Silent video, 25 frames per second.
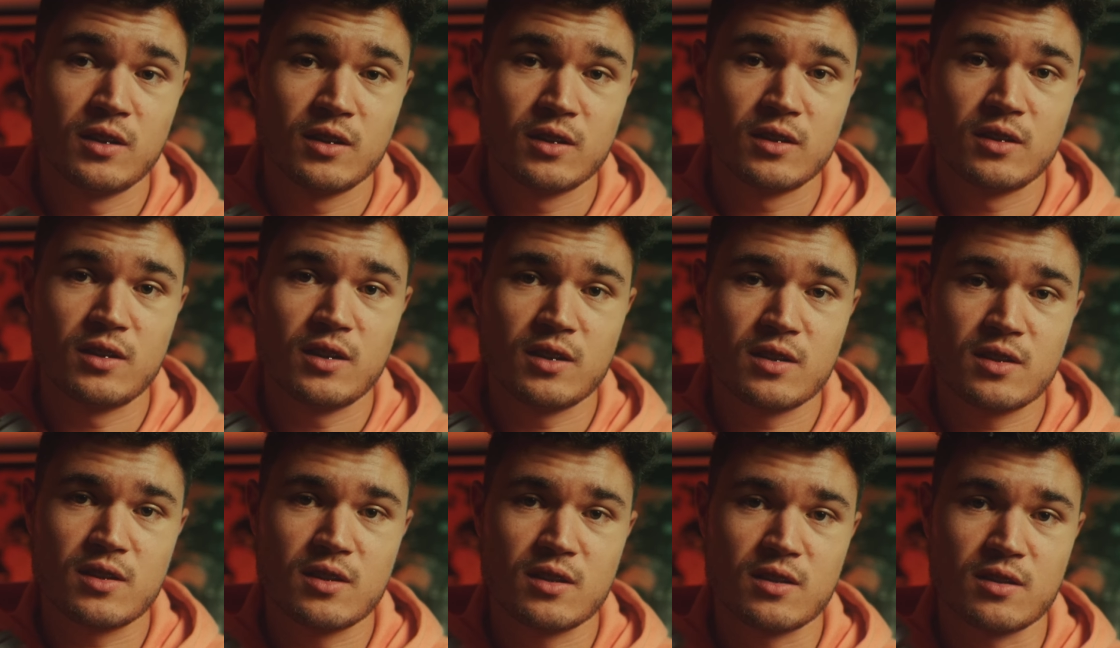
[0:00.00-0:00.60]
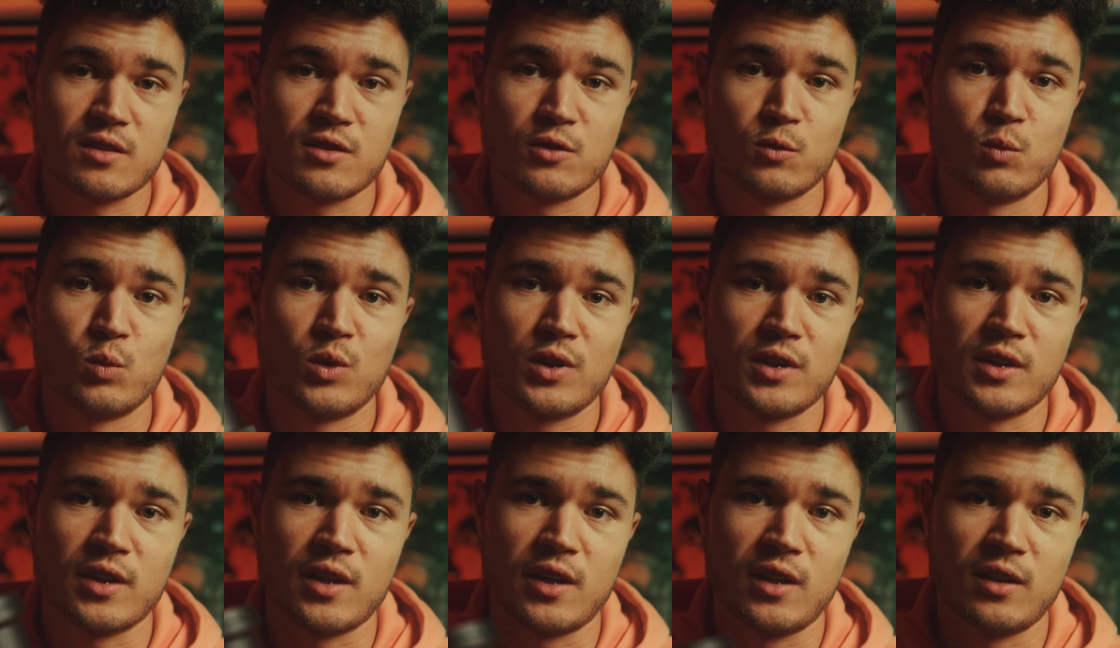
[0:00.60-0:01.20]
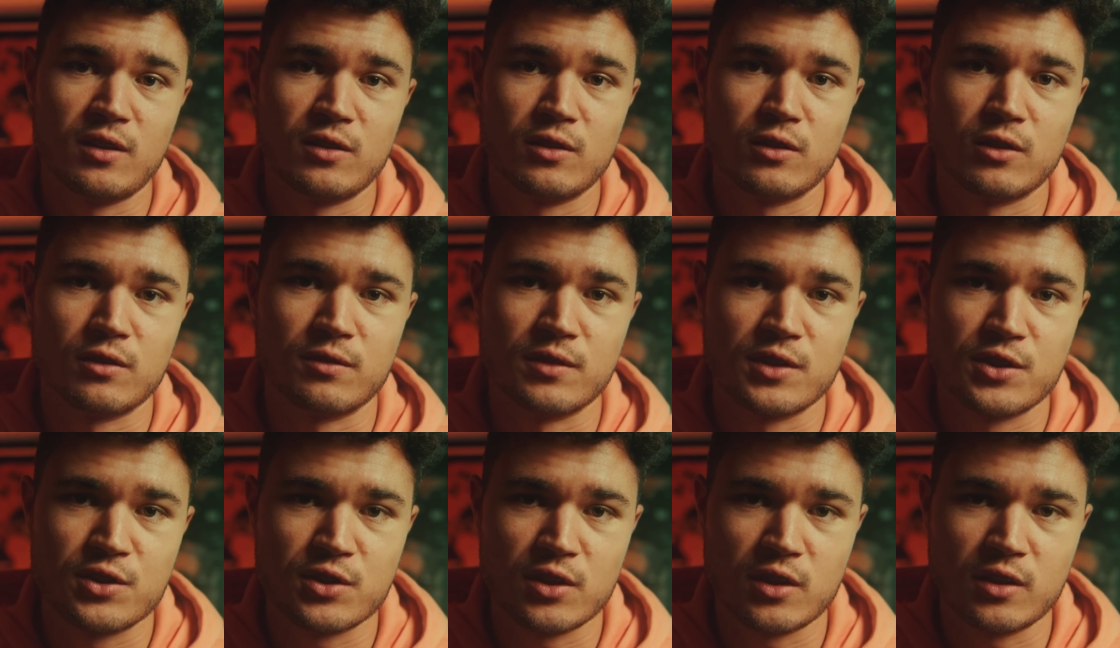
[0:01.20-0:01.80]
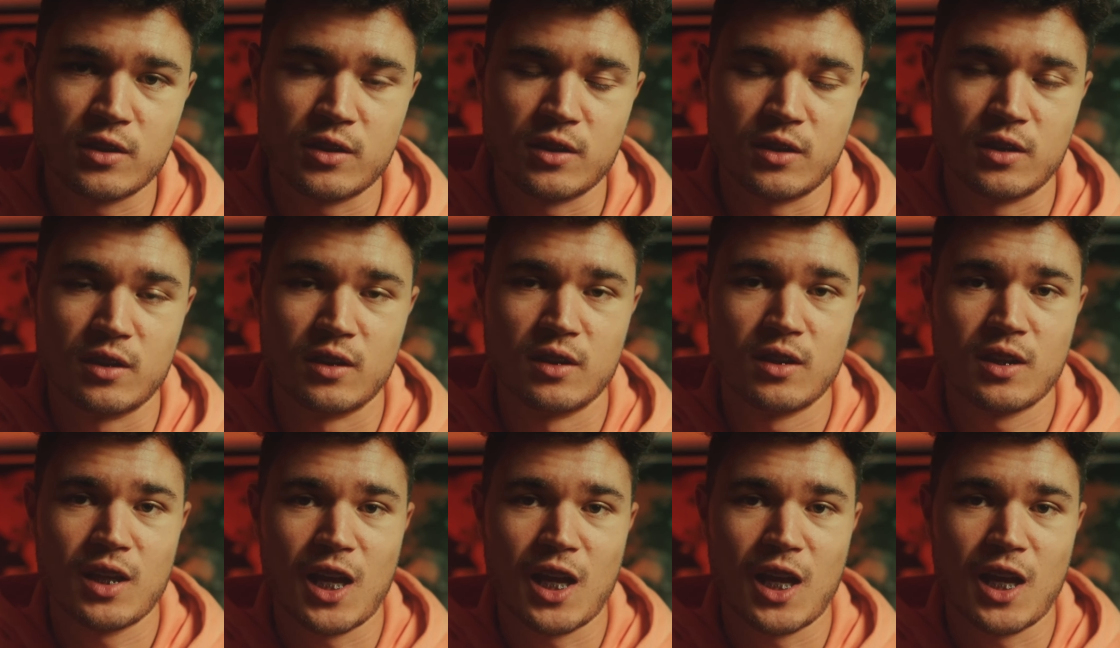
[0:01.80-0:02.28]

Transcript: This is one hell of a chunker.